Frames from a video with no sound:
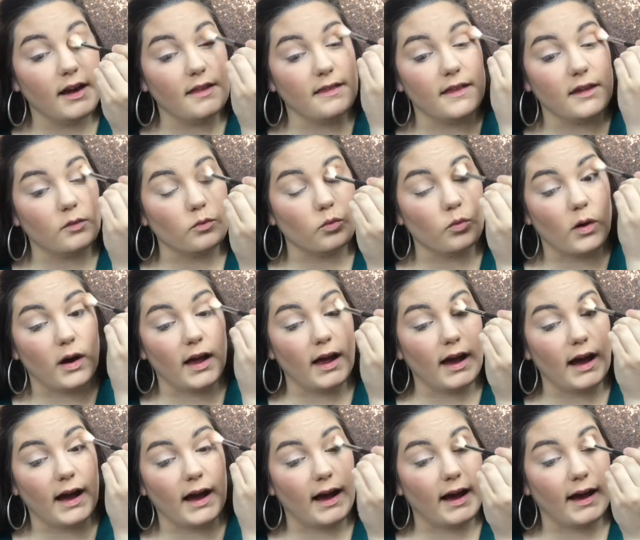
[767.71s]
than what
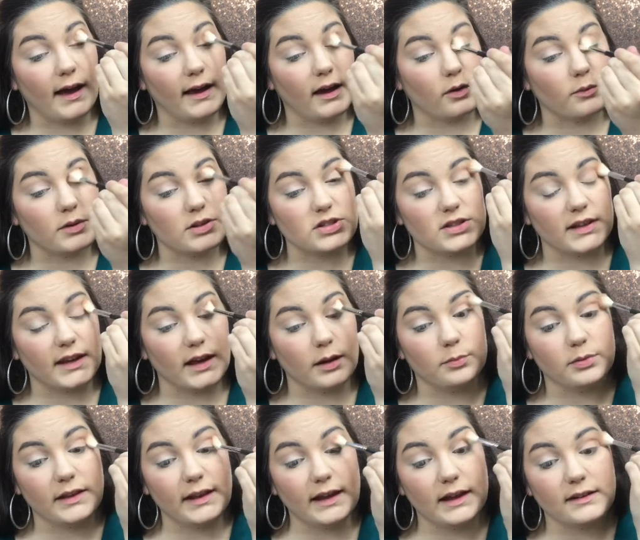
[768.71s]
I originally had
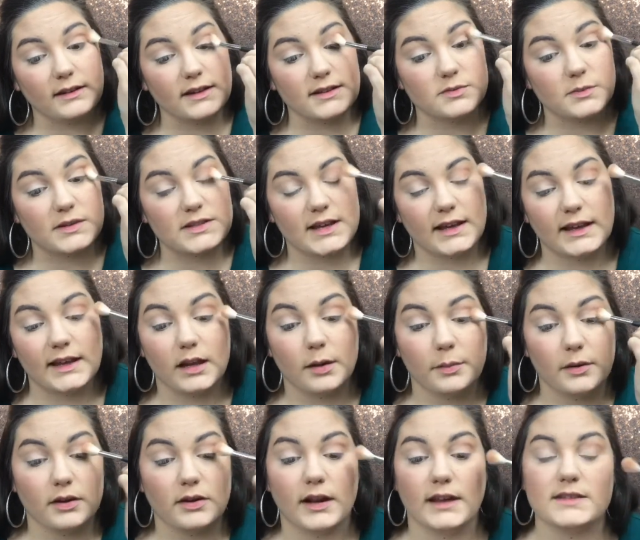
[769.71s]
planned, because once I get up
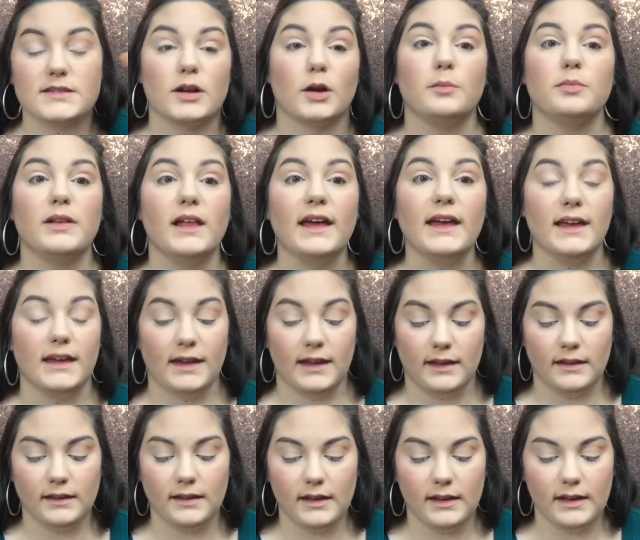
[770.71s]
here and I start
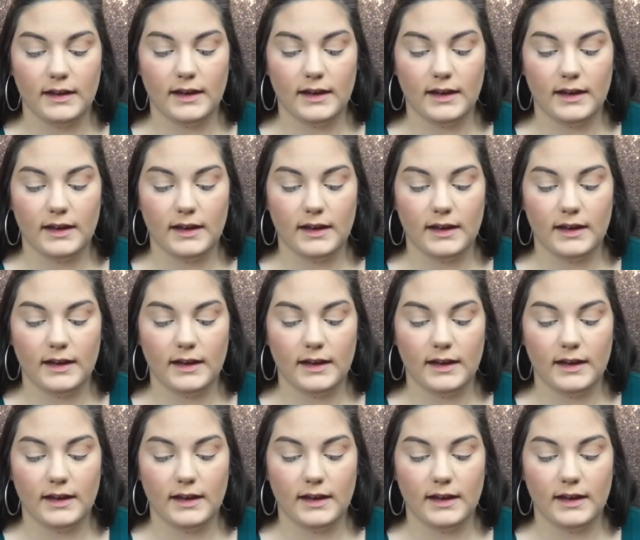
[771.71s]
playing